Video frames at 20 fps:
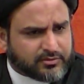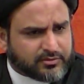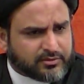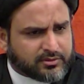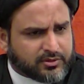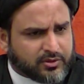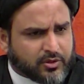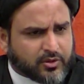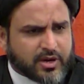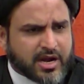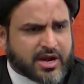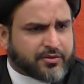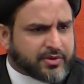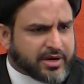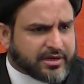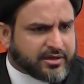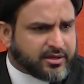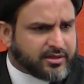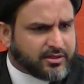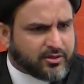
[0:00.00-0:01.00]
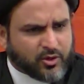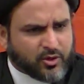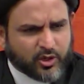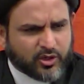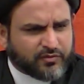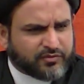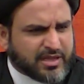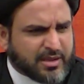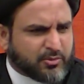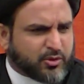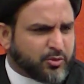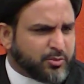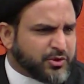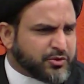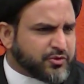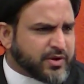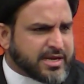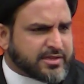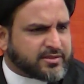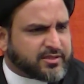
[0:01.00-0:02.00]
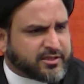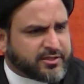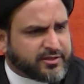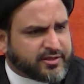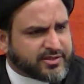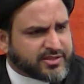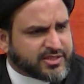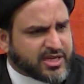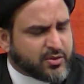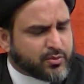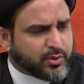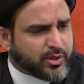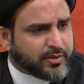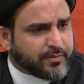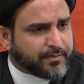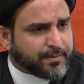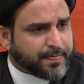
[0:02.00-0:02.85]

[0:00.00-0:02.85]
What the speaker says: or I reckon. All of them could be translated in the same way.